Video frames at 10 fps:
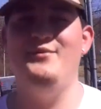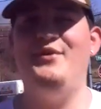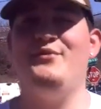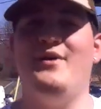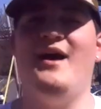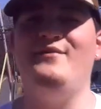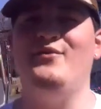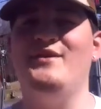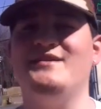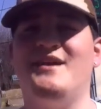We thrive
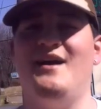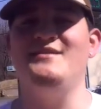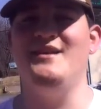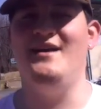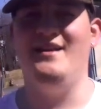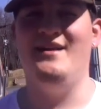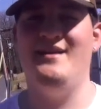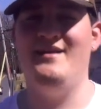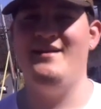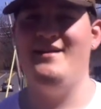on this content.
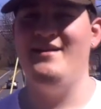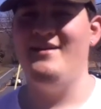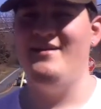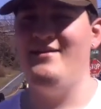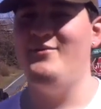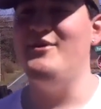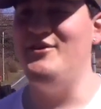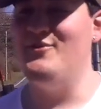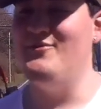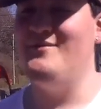We
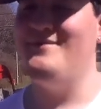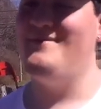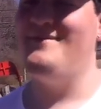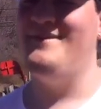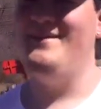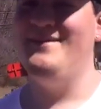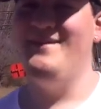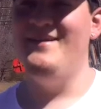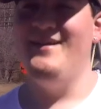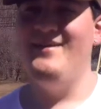do.
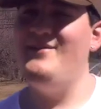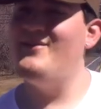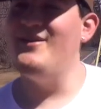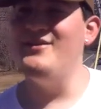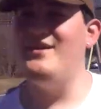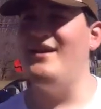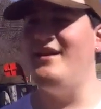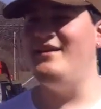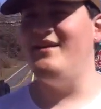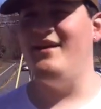You gonna get
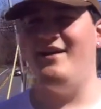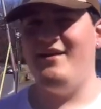any